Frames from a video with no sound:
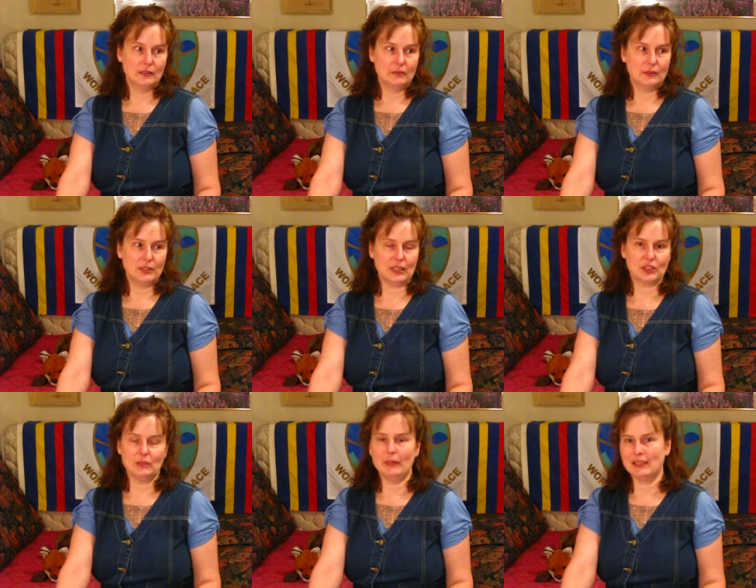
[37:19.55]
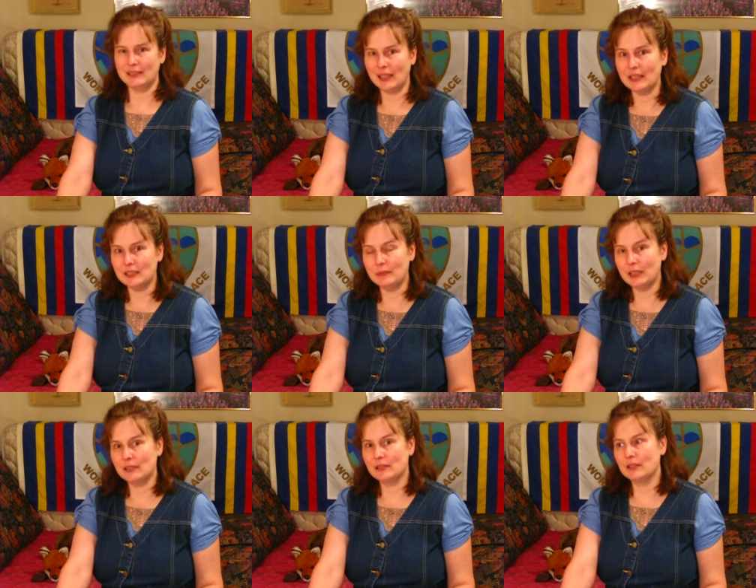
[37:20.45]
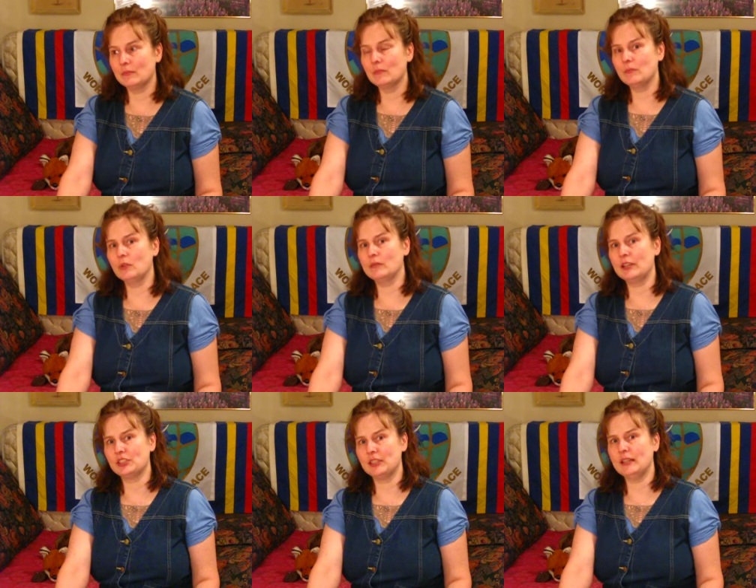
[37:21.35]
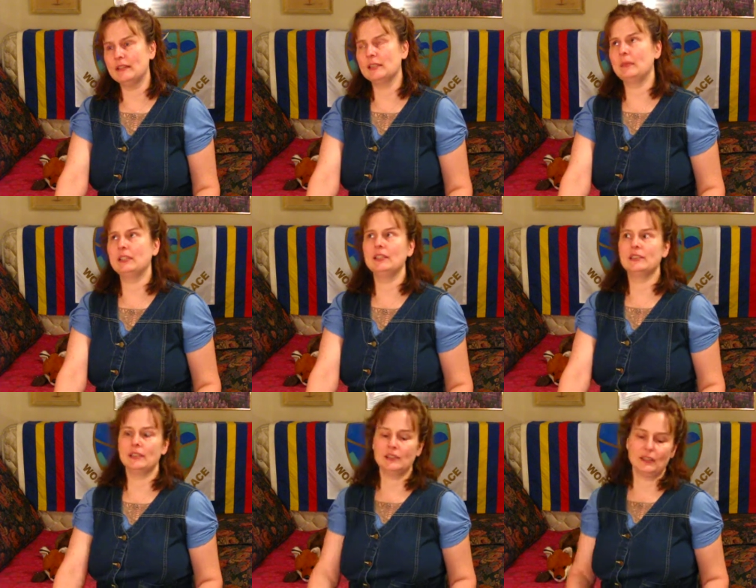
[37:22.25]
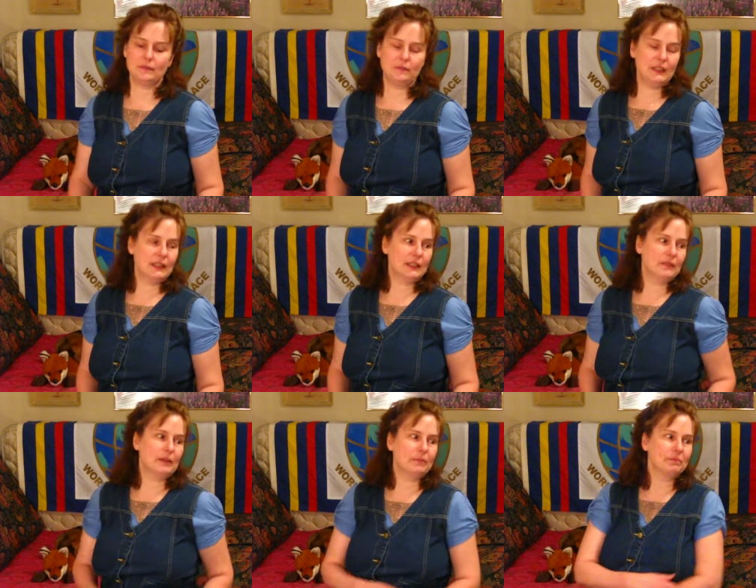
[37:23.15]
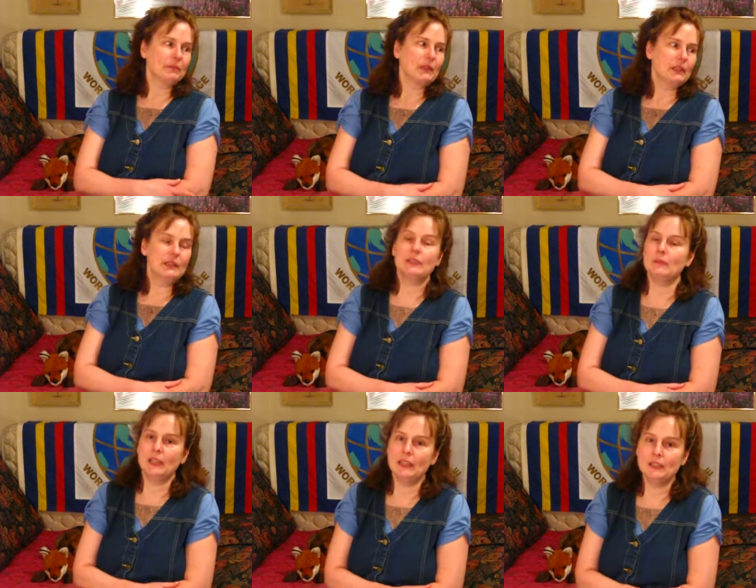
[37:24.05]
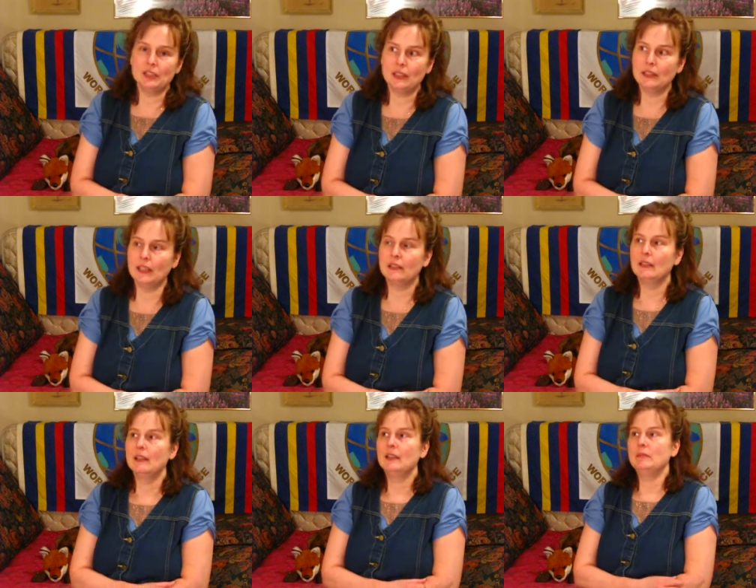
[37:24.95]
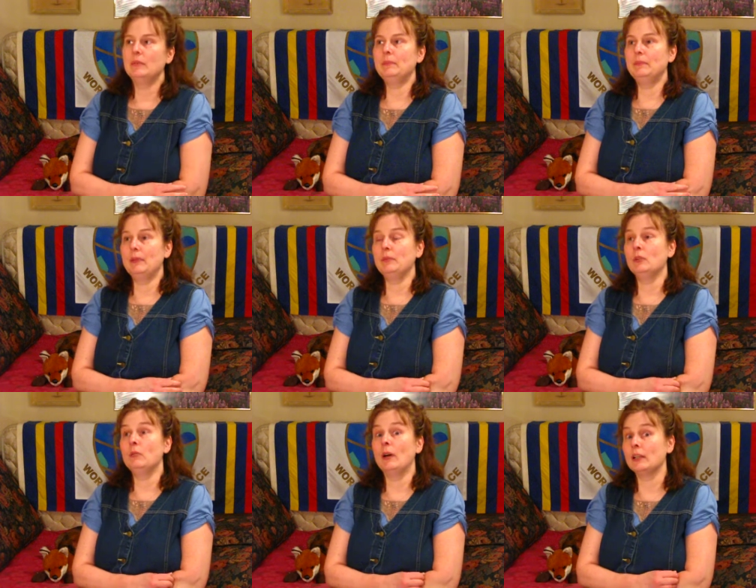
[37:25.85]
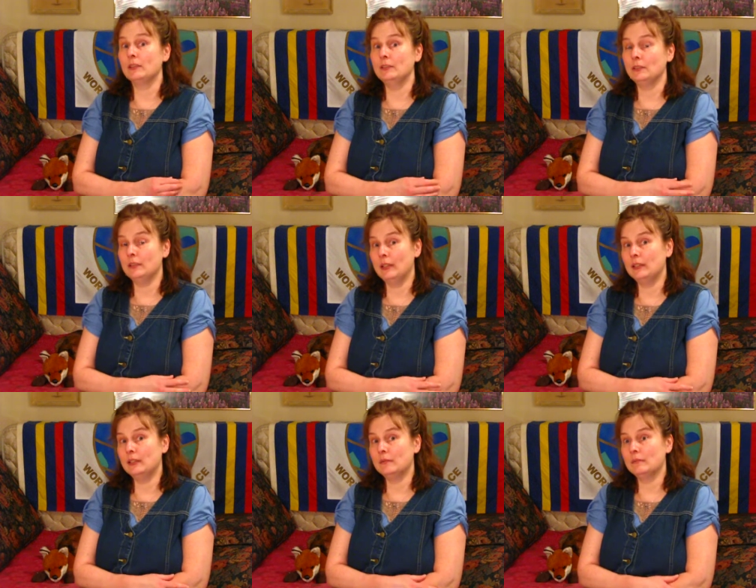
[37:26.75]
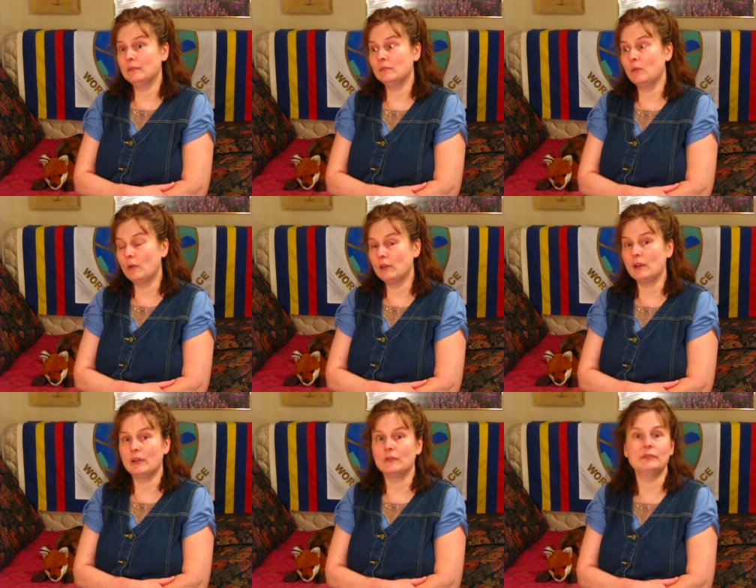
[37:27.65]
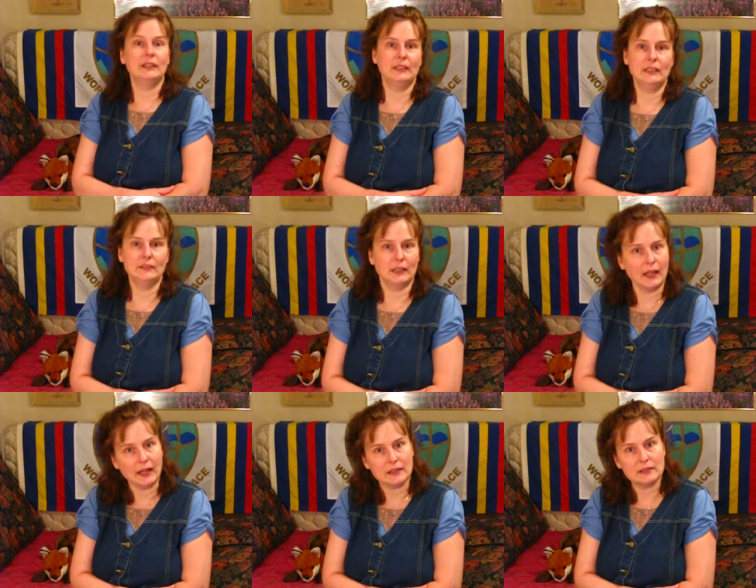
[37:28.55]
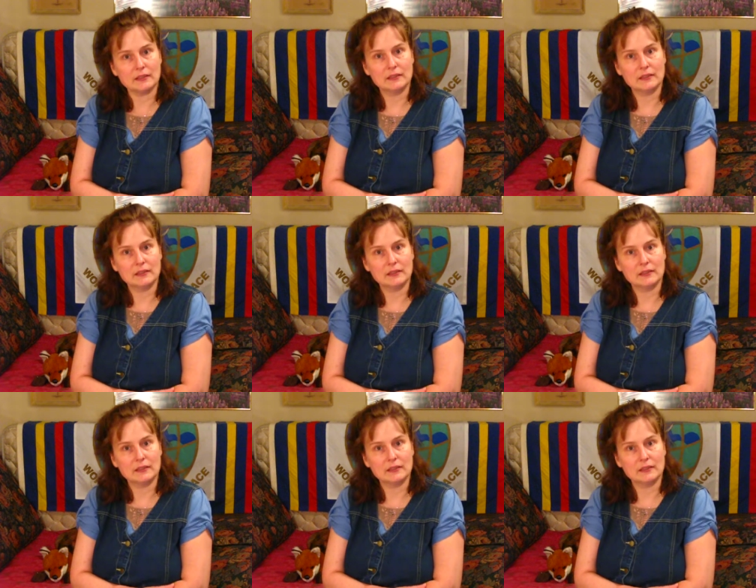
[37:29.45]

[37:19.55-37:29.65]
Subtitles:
which actually makes sense because they're more Russian areas. But there's a feeling of intimidation that people who want to learn Ukrainian more are afraid to even ask.